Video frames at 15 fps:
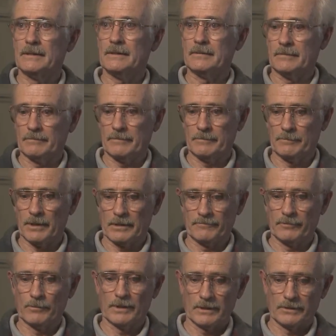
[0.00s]
You bought it
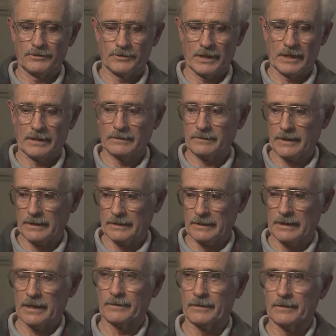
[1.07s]
for one child, you handed it
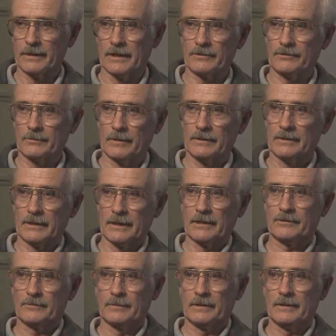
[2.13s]
down to the next one, the
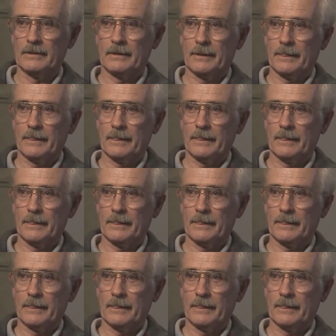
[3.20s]
next one.